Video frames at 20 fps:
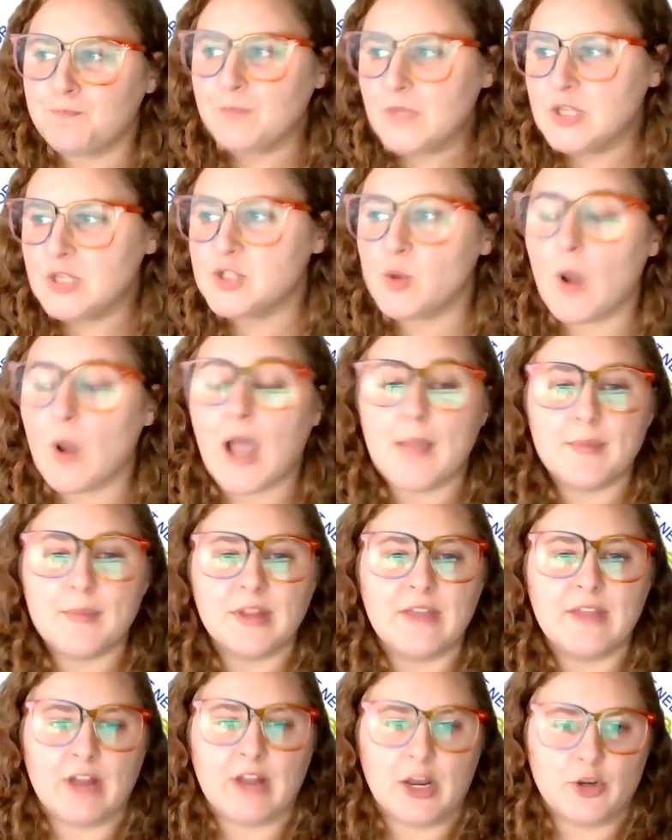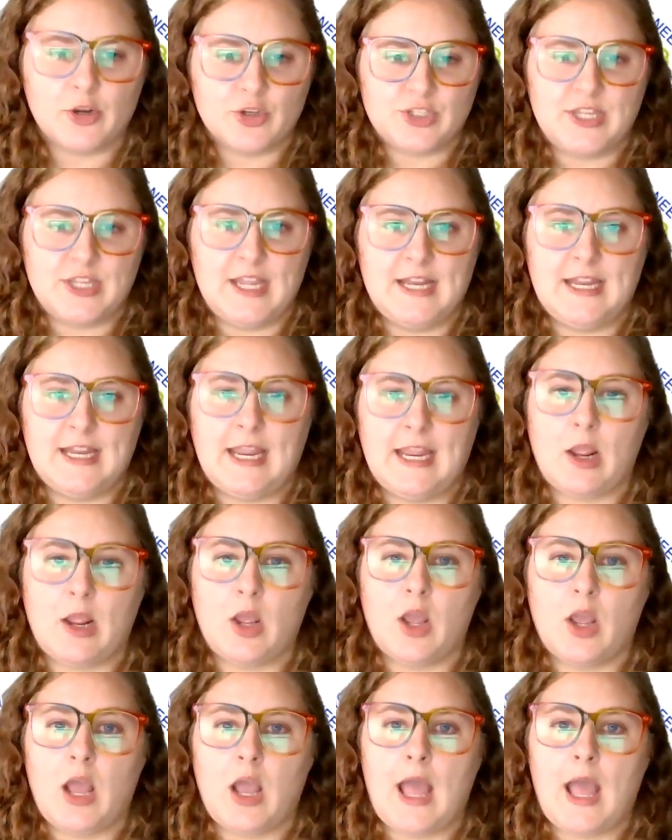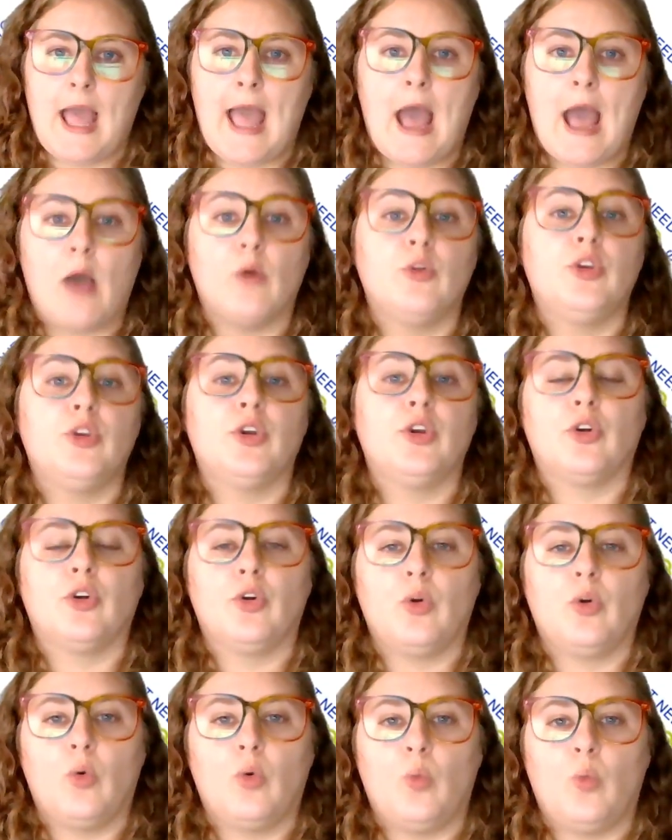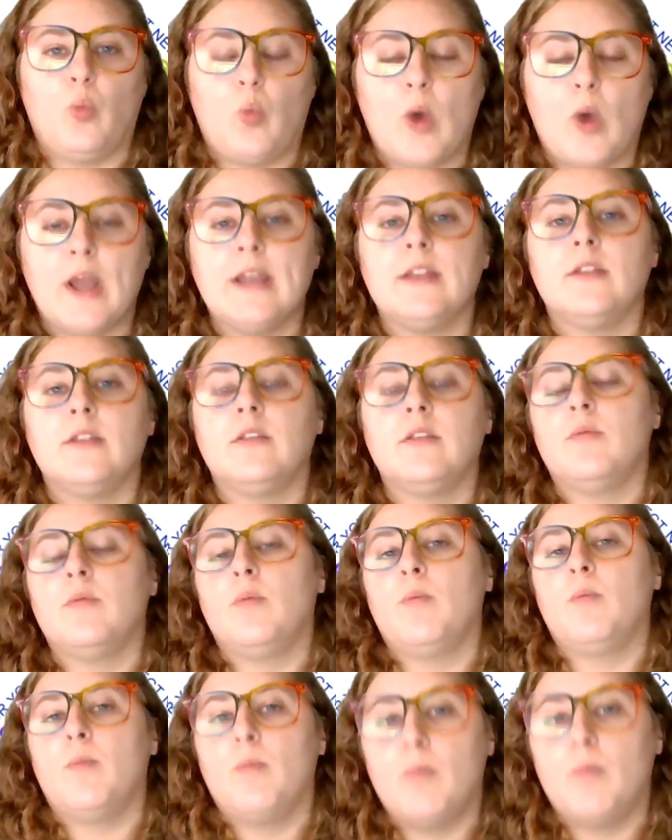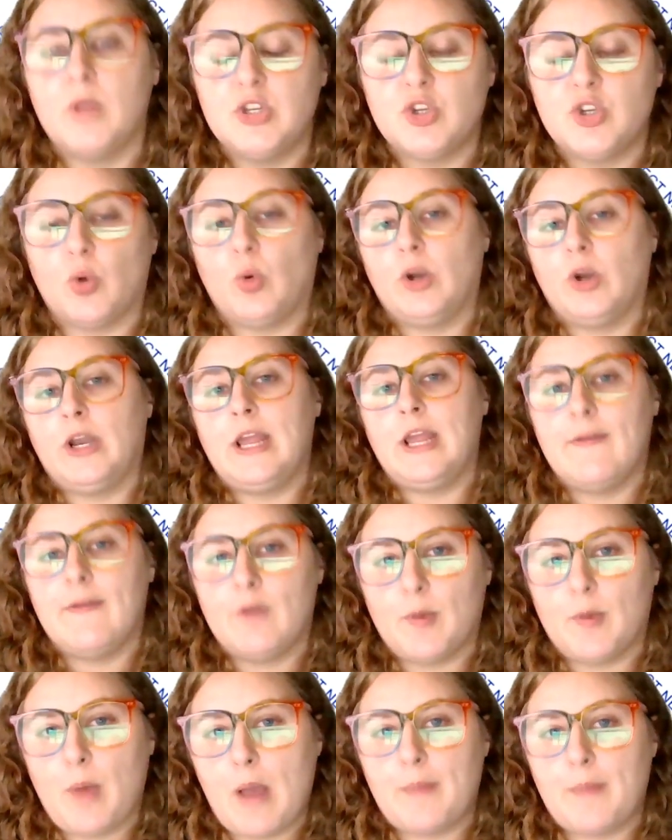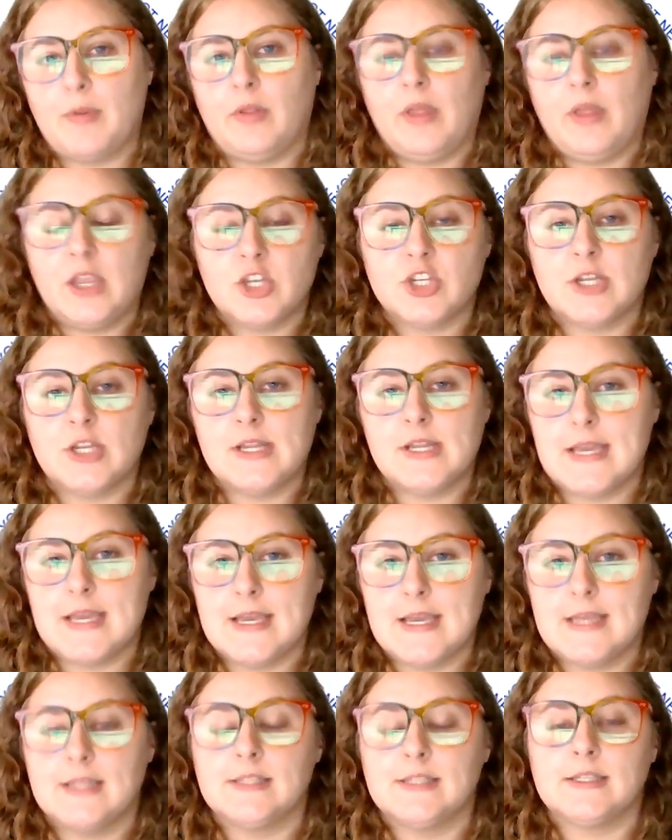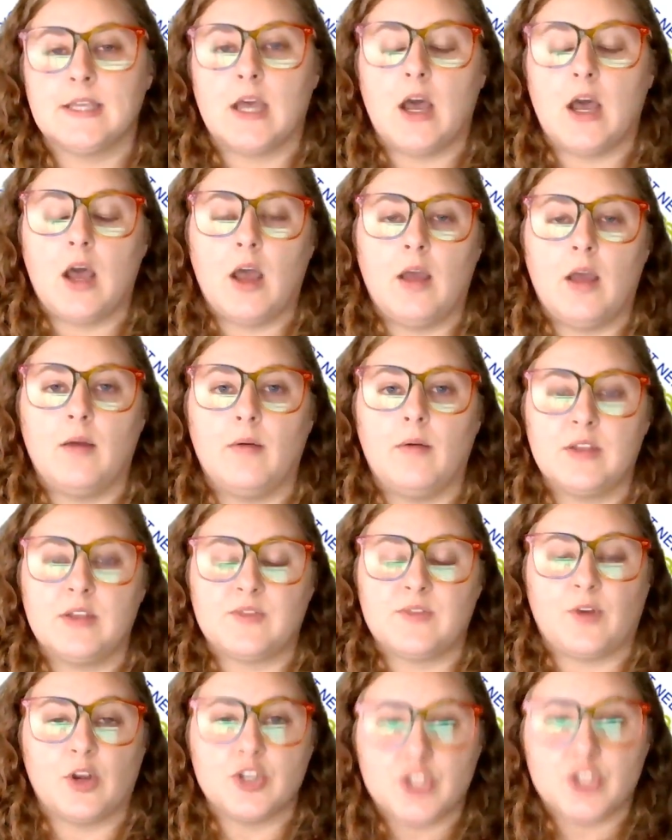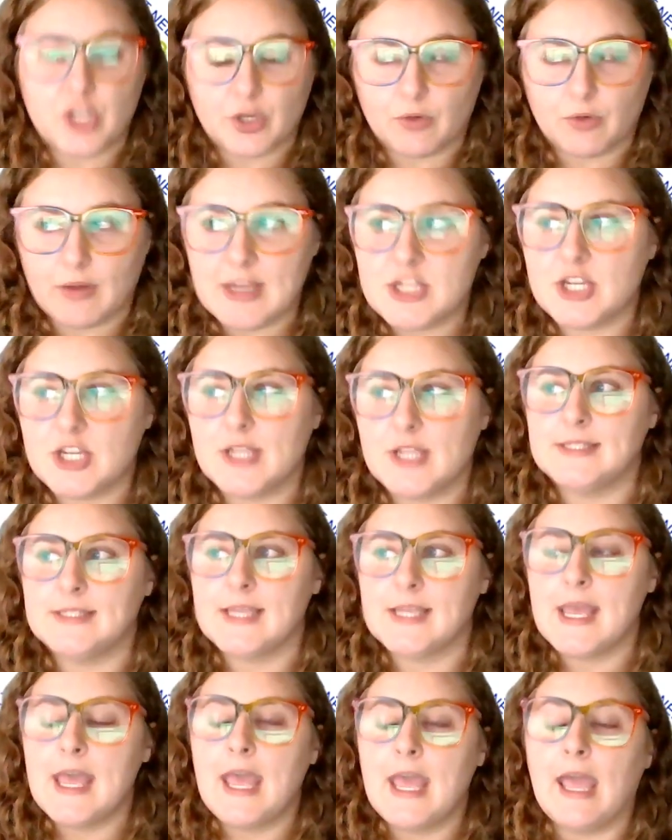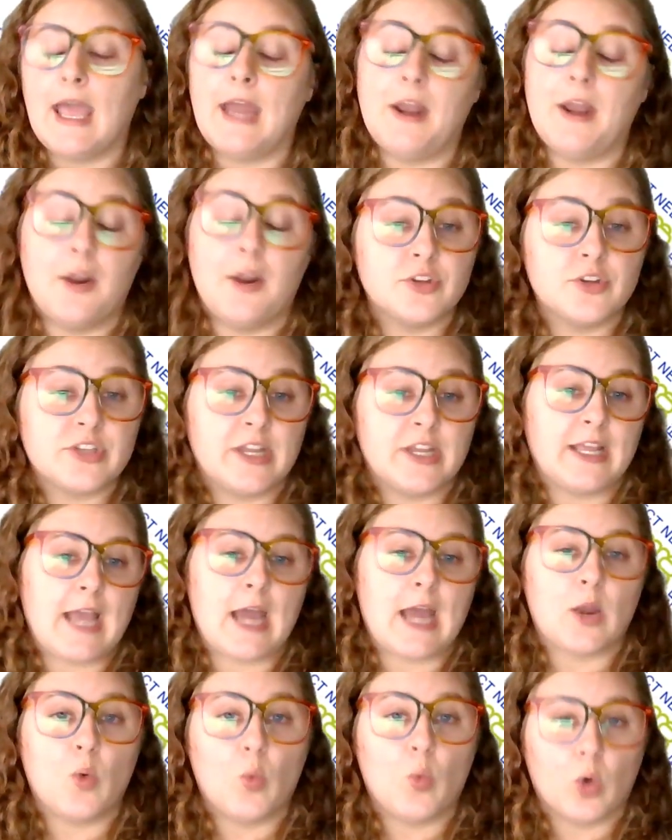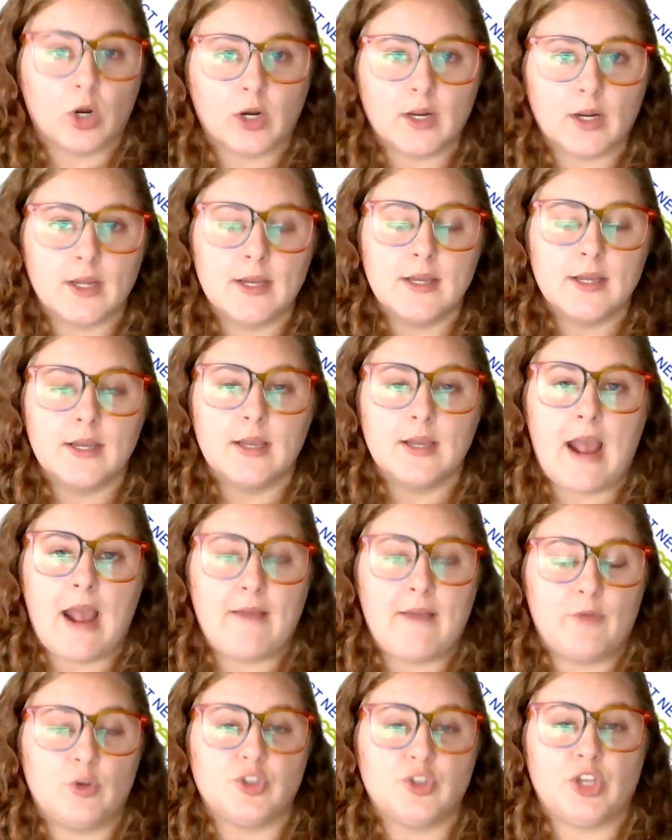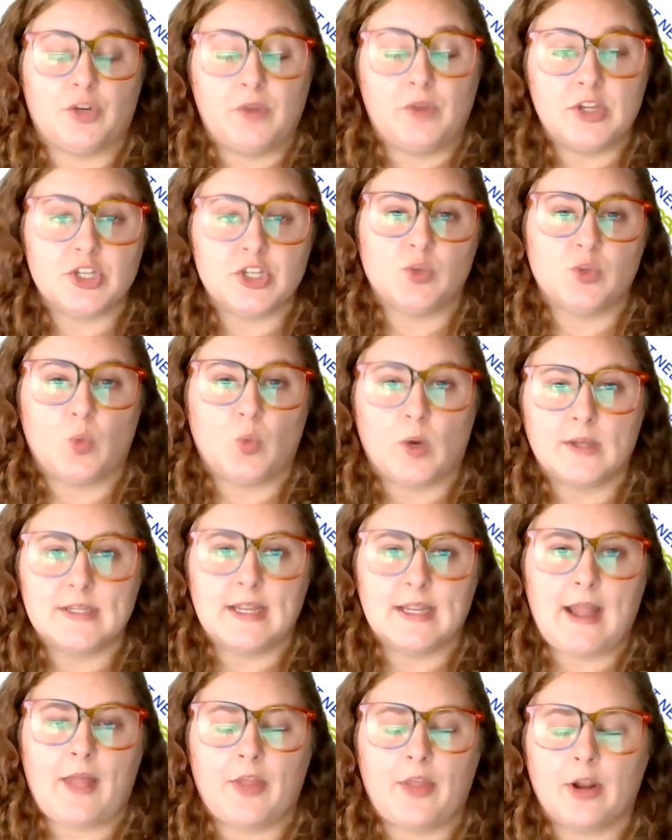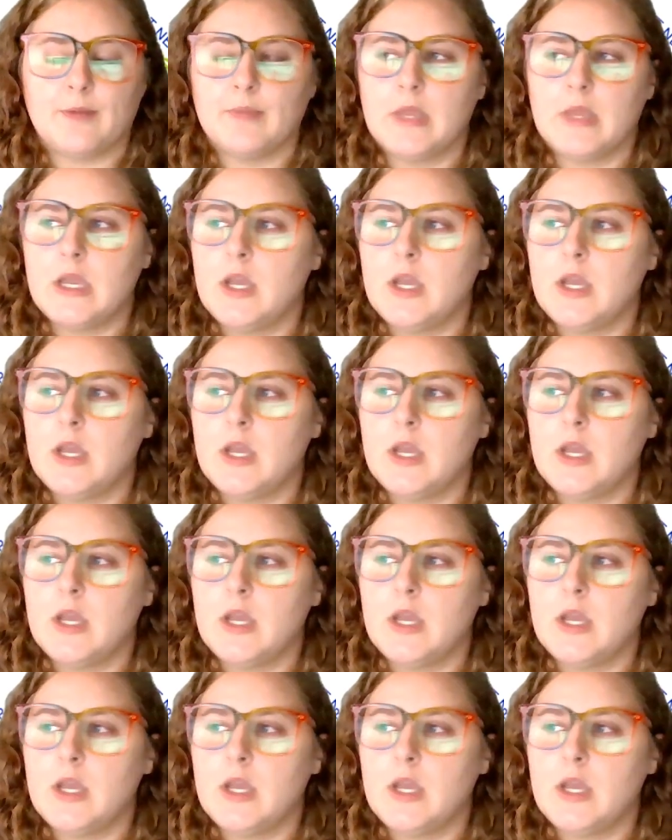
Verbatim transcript: so I believe in understanding how your what majority of your population is uh, as far as generations and understanding how to work have those generations work together.